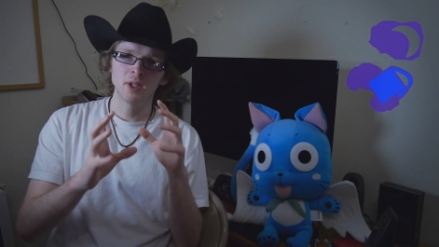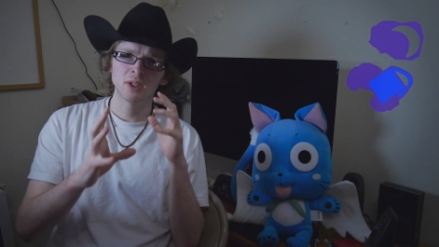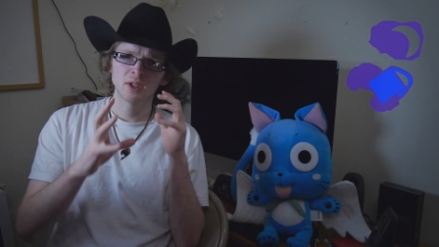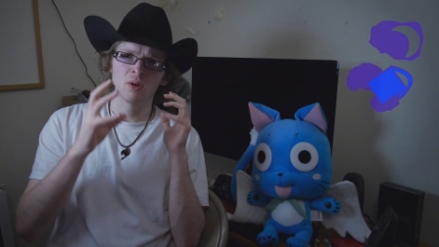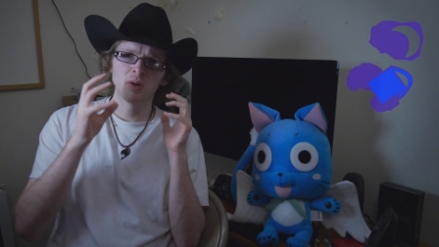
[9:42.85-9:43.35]

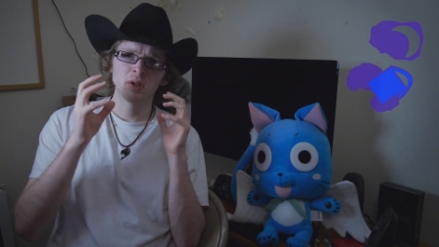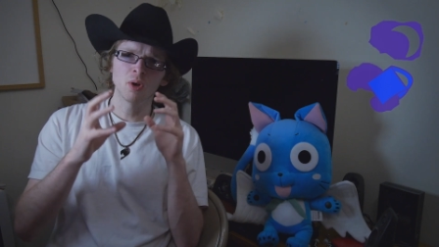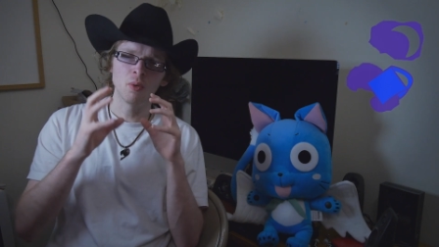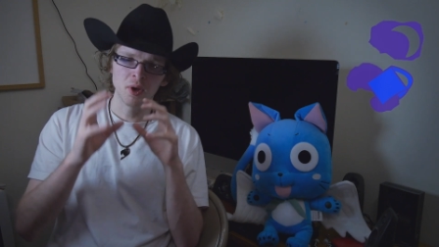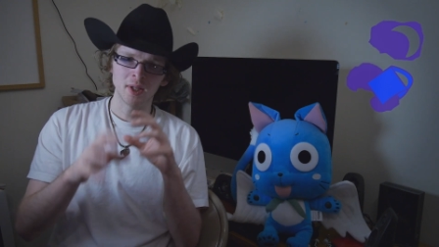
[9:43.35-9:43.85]
It's its
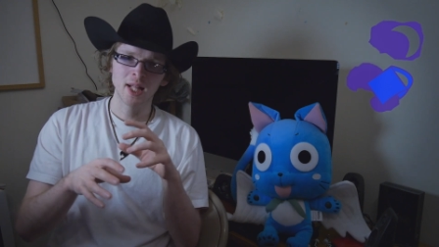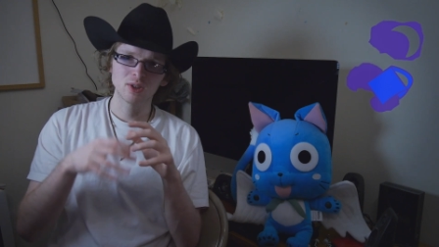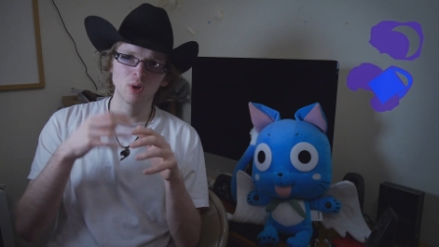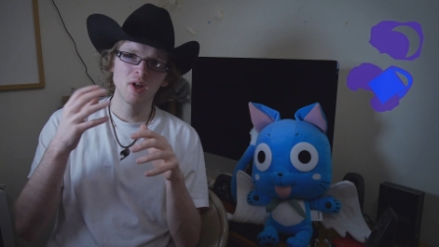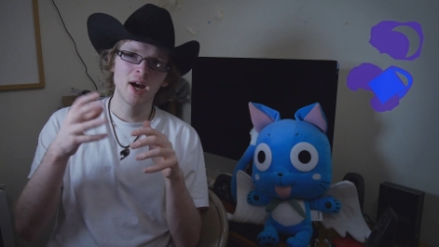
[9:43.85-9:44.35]
own thing. That's
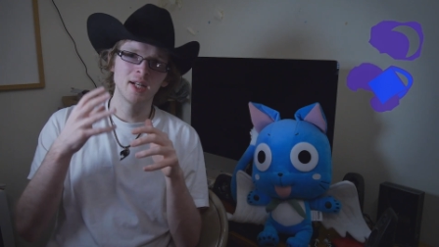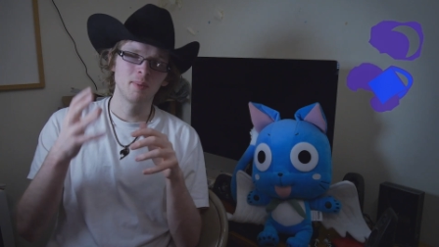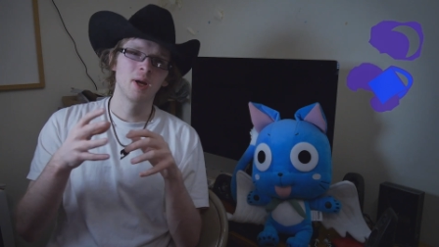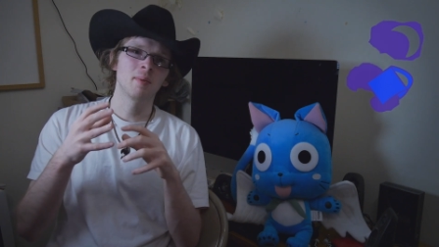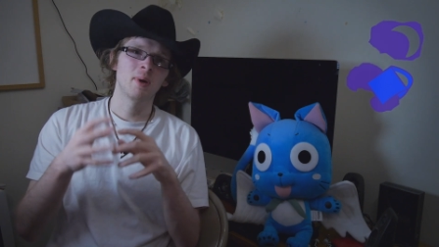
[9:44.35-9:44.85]
sort of the idea
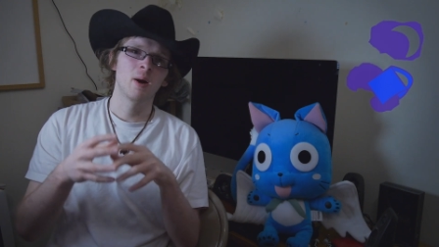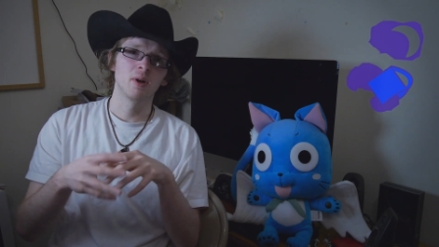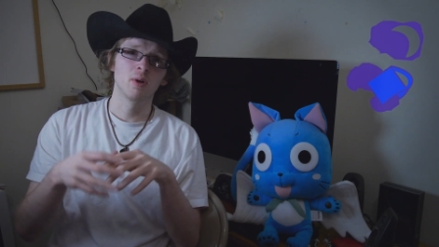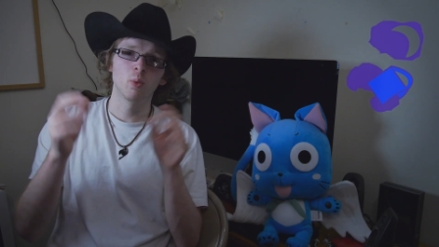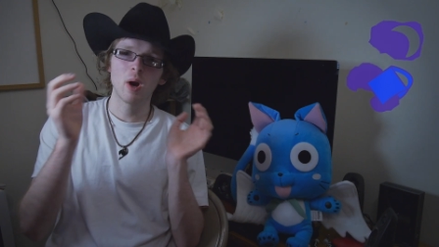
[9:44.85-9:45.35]
behind
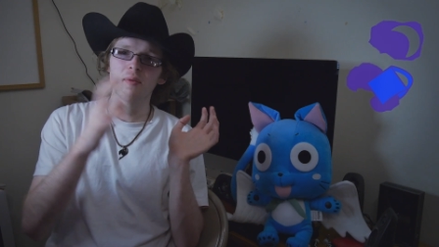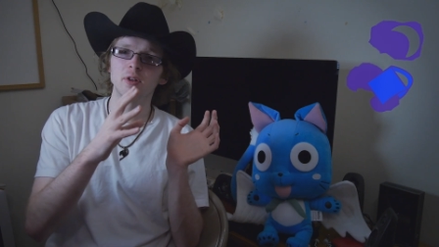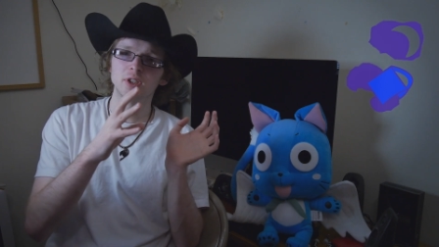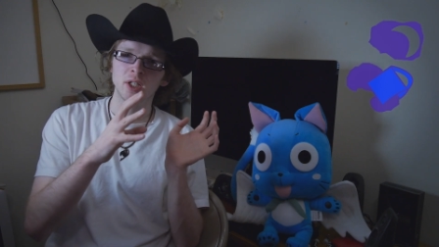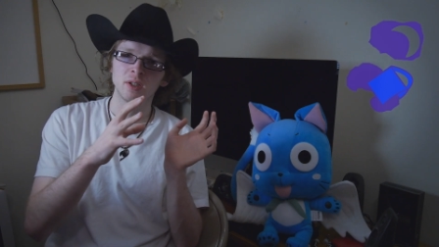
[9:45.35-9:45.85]
parody. You're
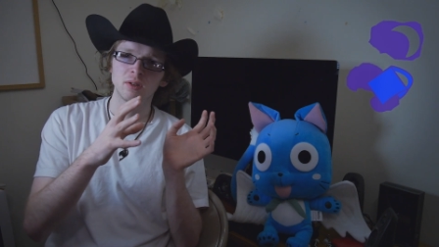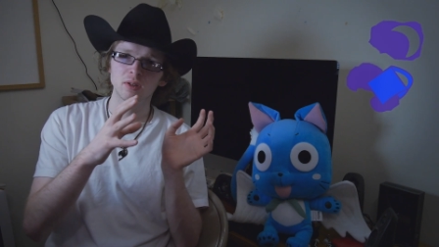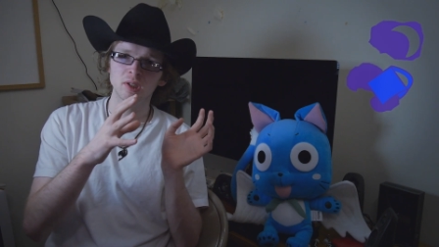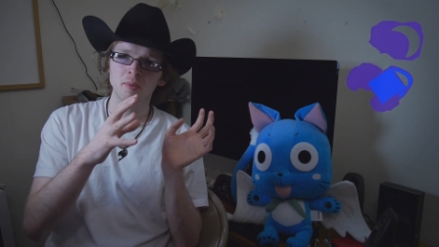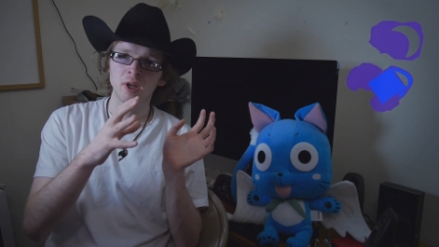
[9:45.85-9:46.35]

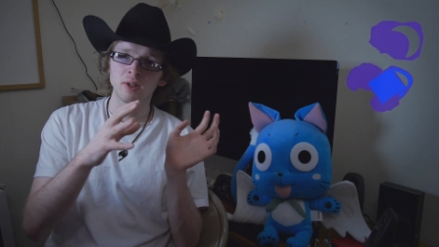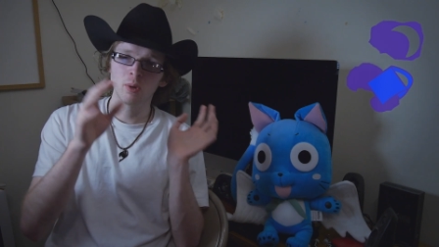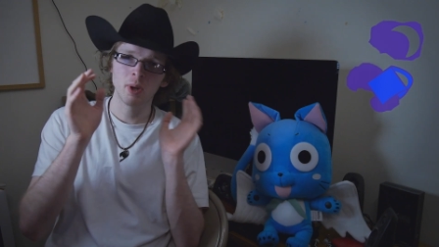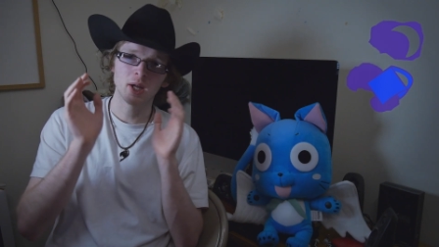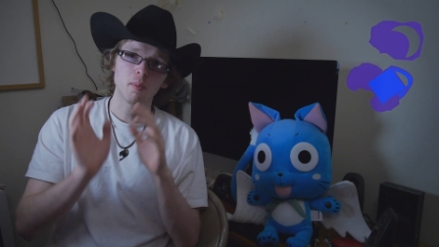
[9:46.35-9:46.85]
referencing something
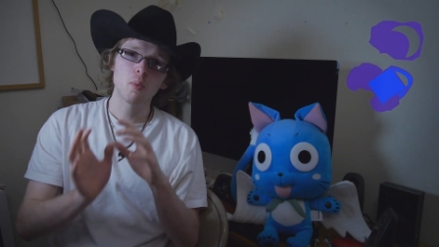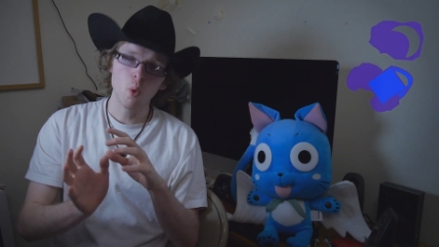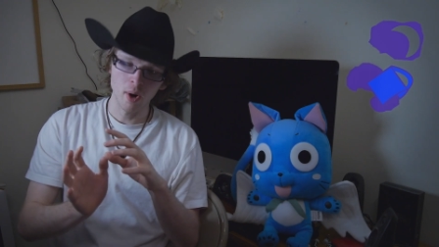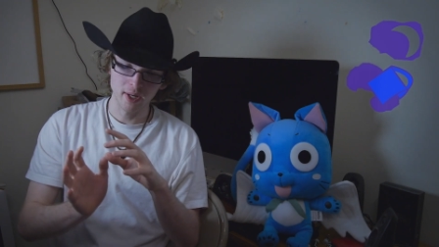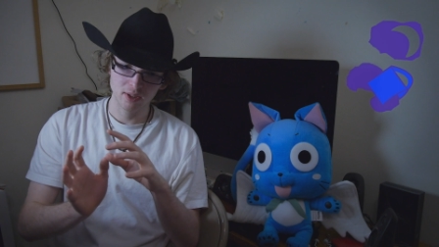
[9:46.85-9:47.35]
to make a
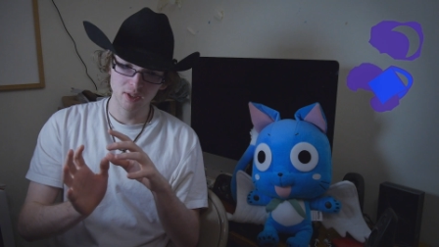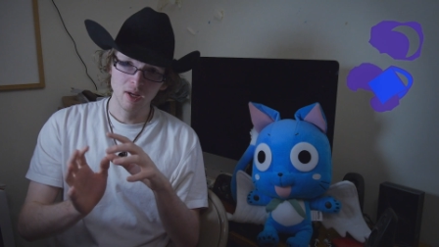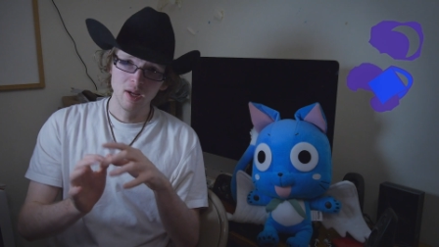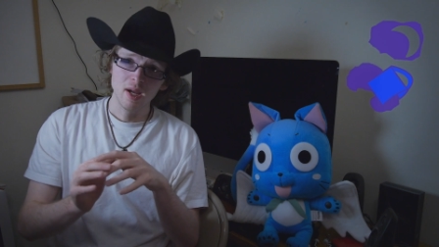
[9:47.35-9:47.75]
point.